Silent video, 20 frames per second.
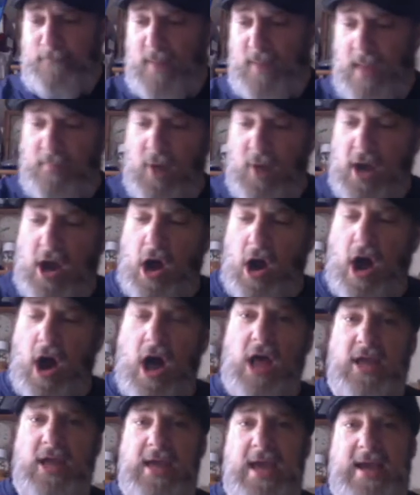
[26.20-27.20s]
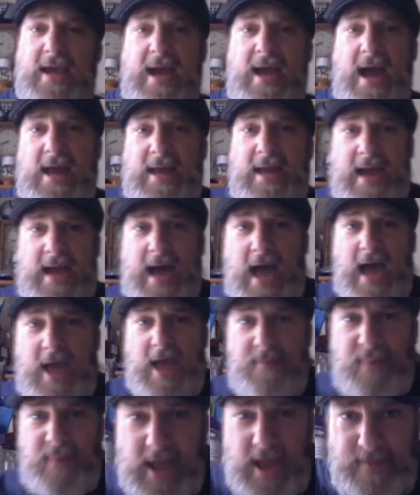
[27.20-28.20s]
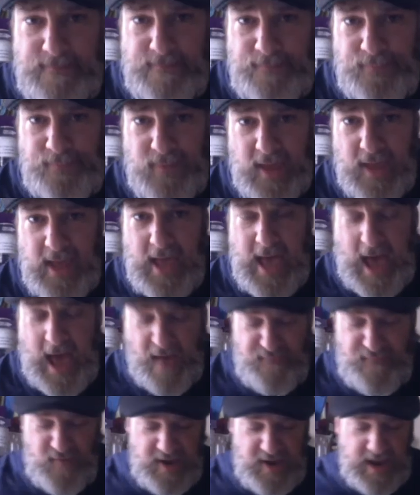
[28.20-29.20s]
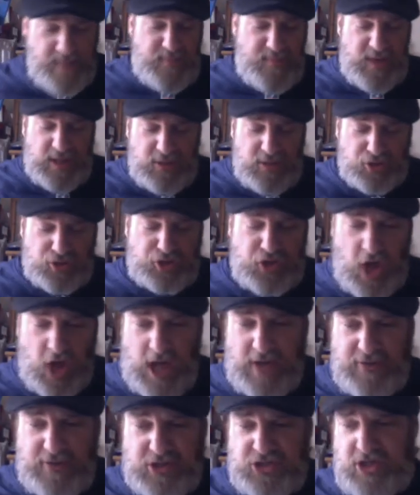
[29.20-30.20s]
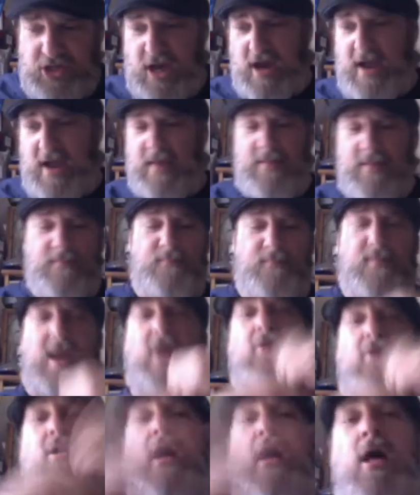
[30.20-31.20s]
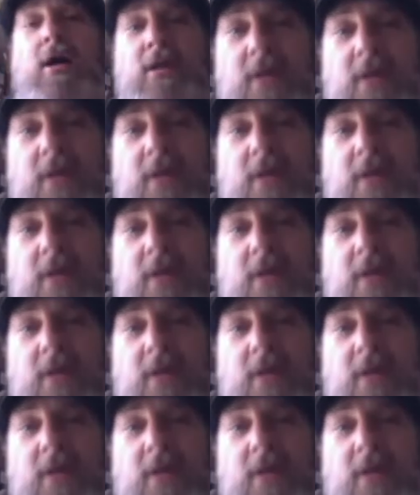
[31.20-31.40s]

Not a holiday kind of guy, but I figured I'd be a little jolly this year, and periodically